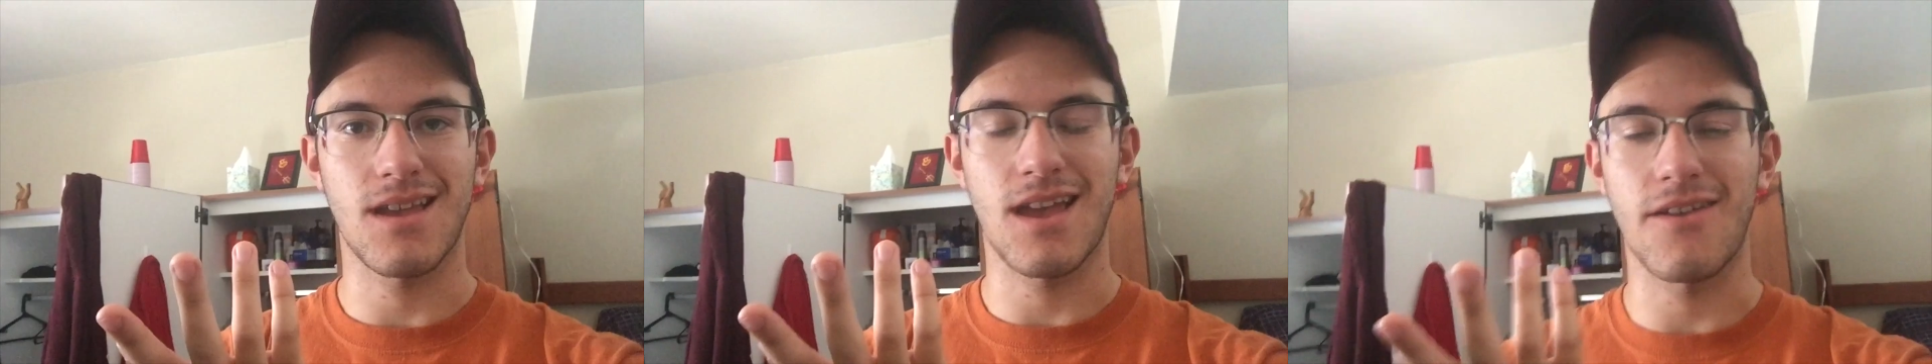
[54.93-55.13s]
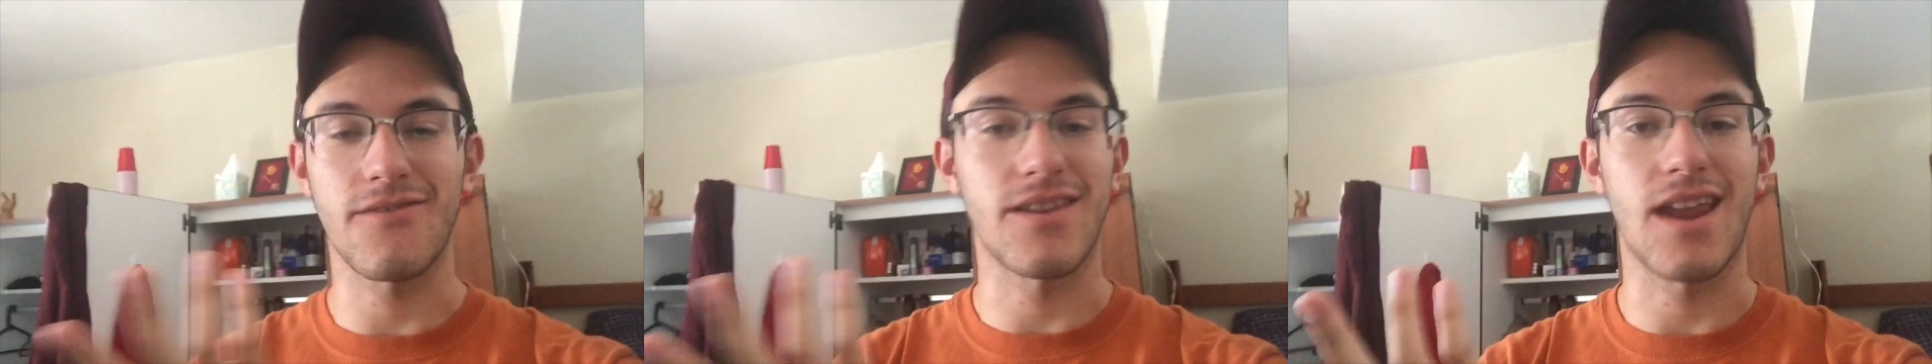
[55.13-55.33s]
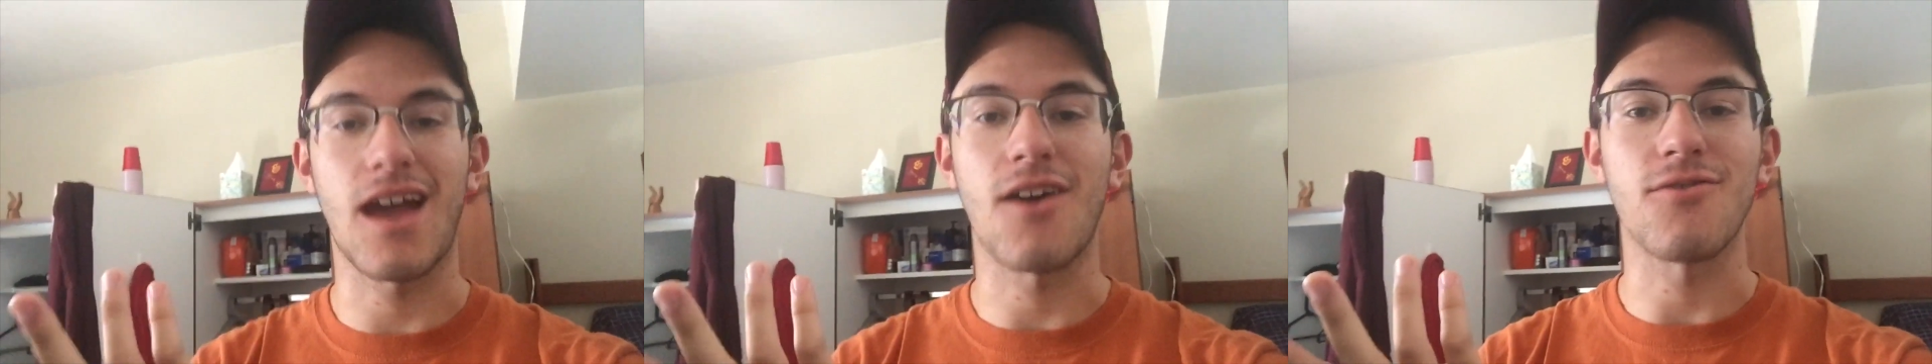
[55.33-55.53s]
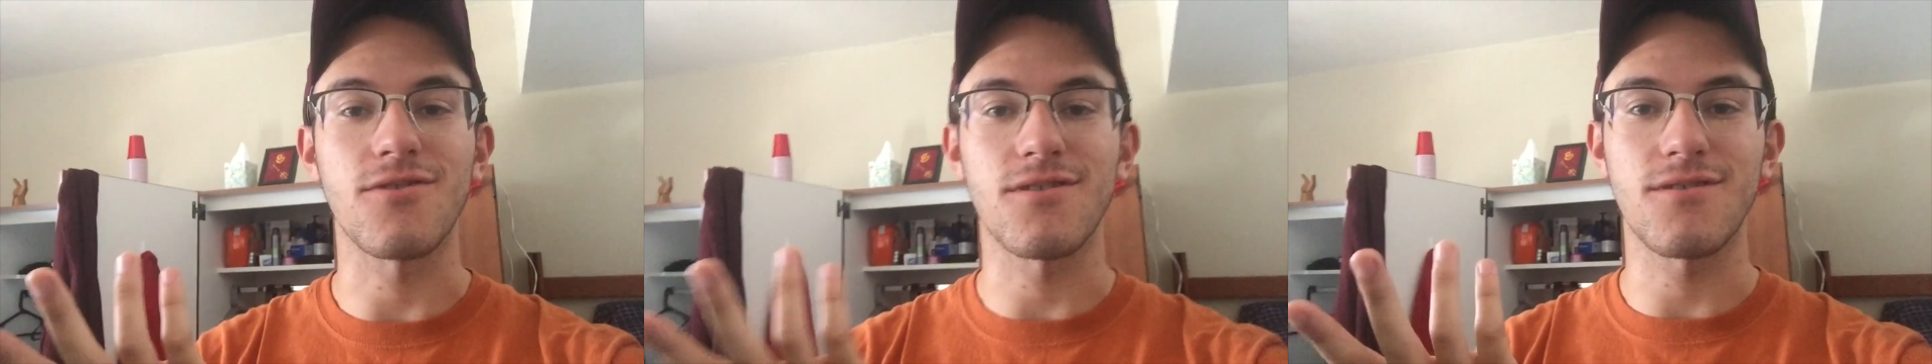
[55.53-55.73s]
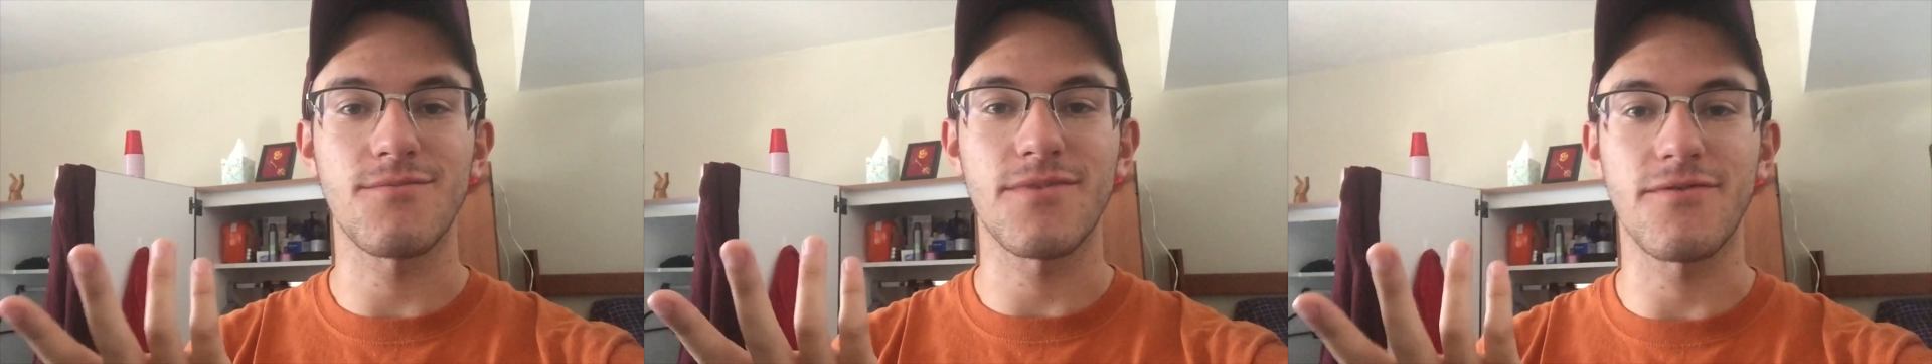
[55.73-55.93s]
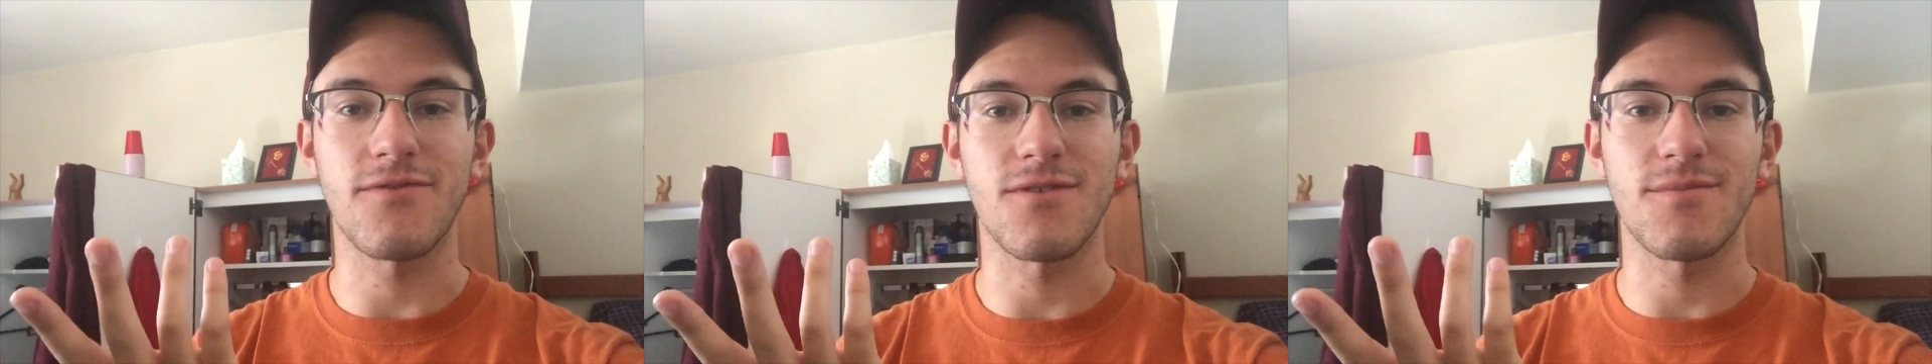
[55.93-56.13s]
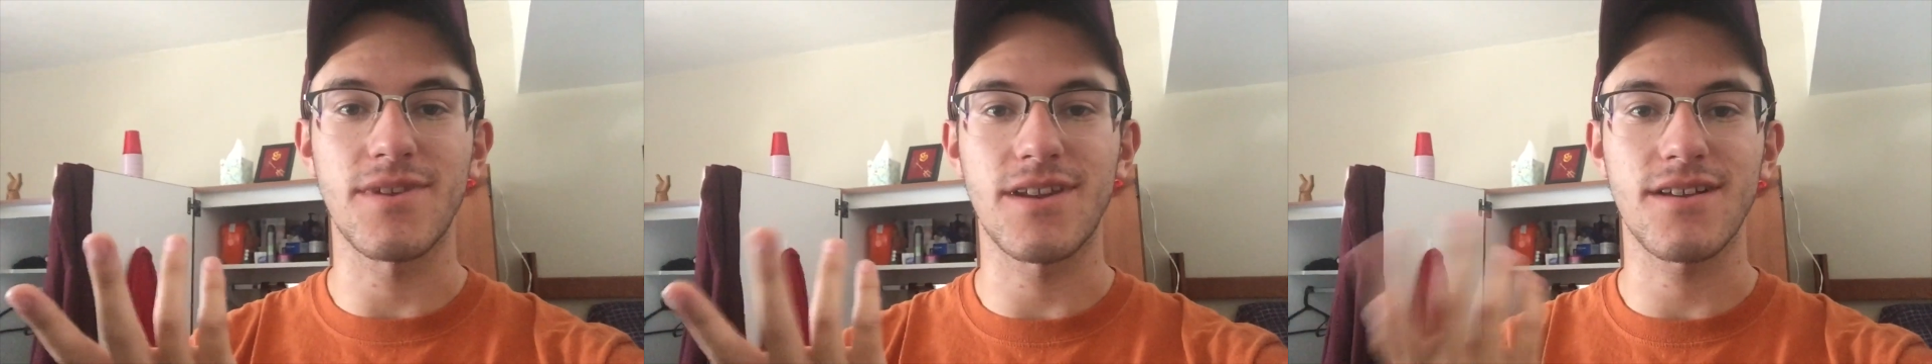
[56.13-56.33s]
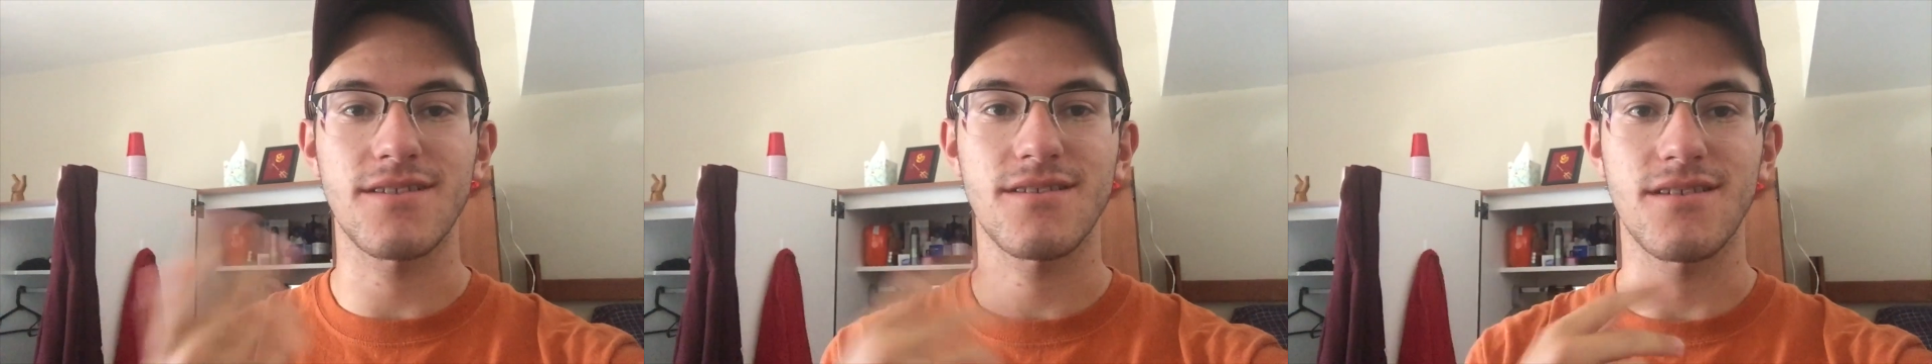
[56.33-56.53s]
I have an hour before my
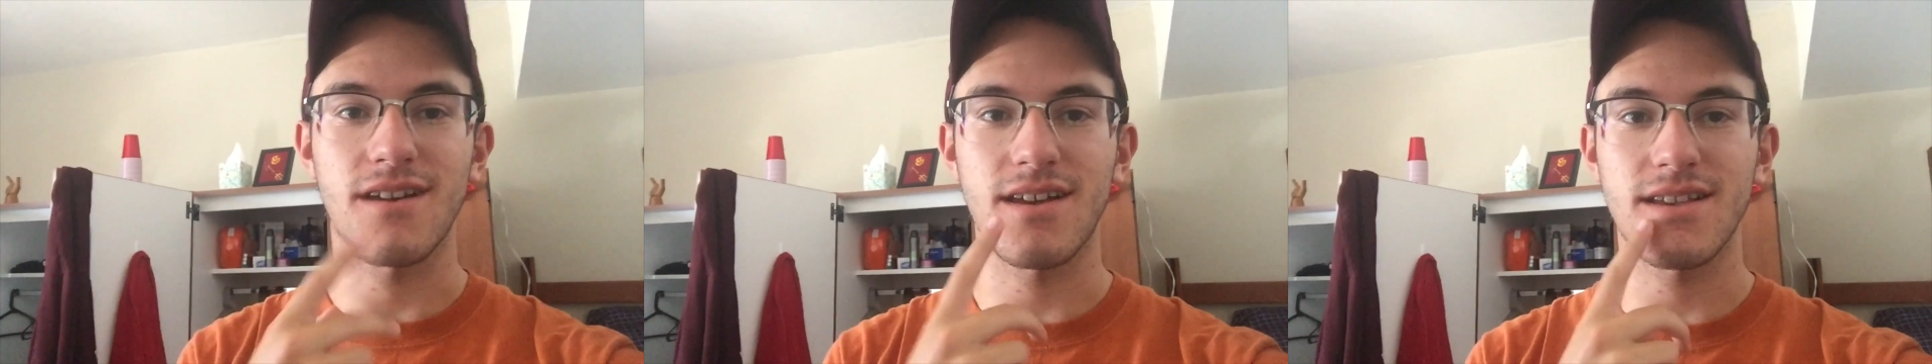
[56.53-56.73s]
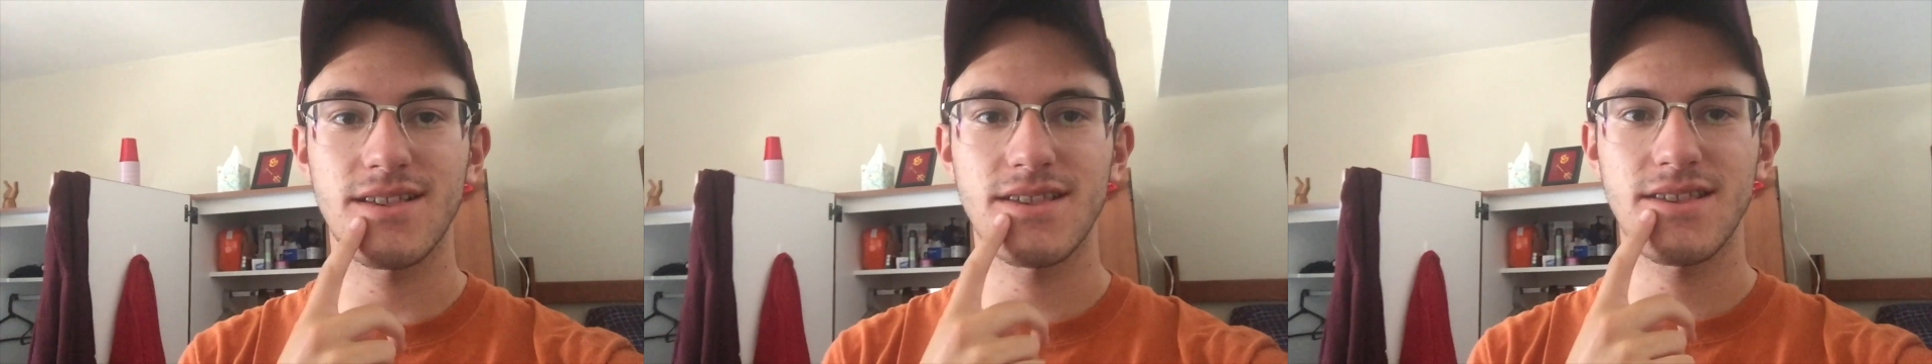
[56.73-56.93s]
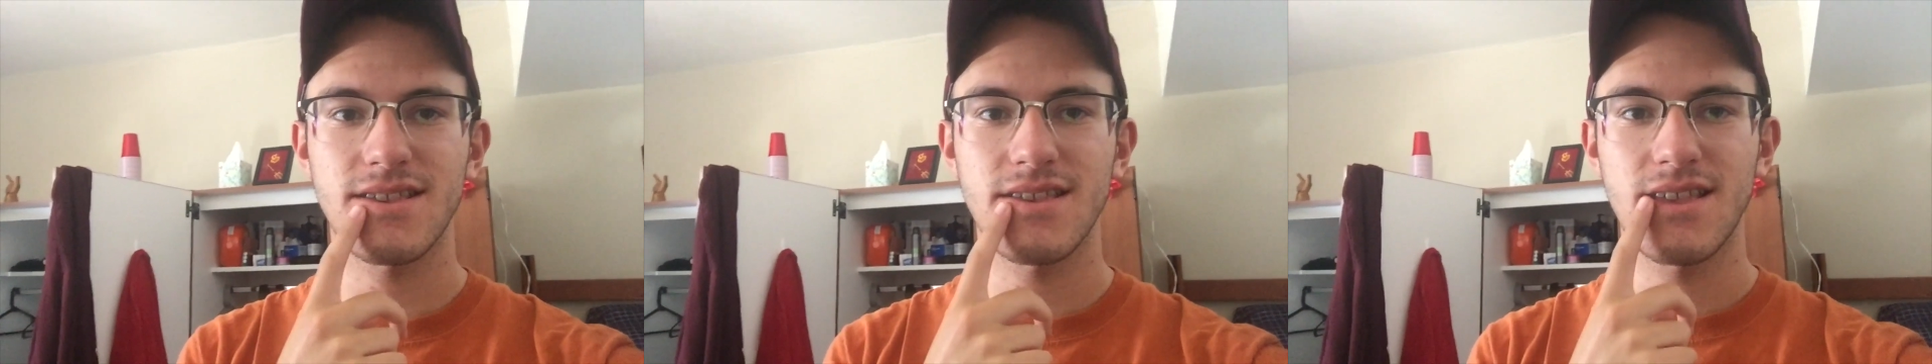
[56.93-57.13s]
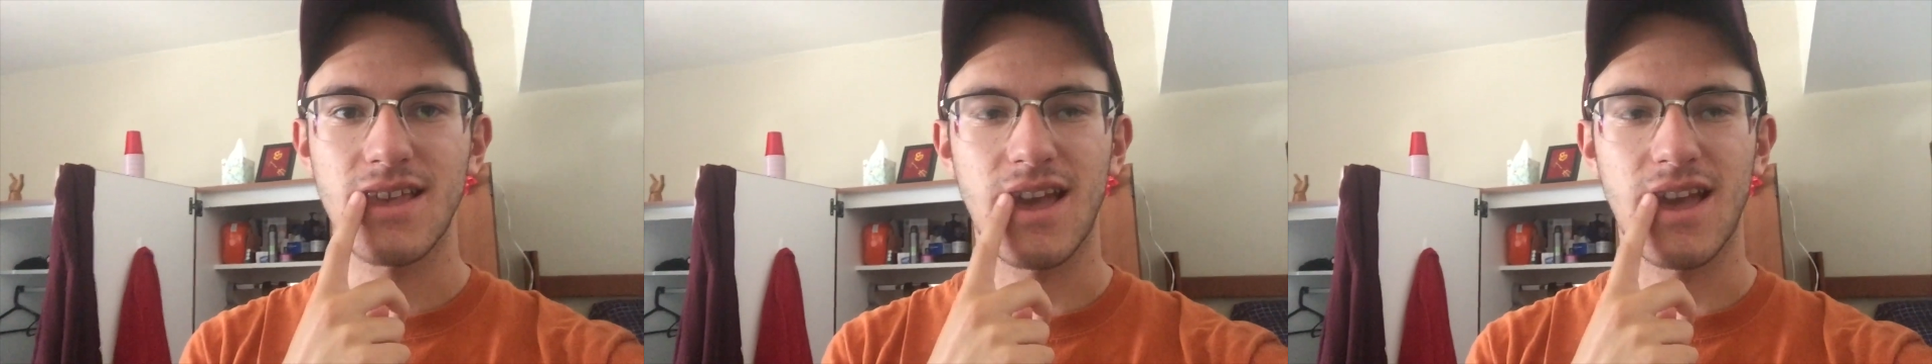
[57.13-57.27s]
next class.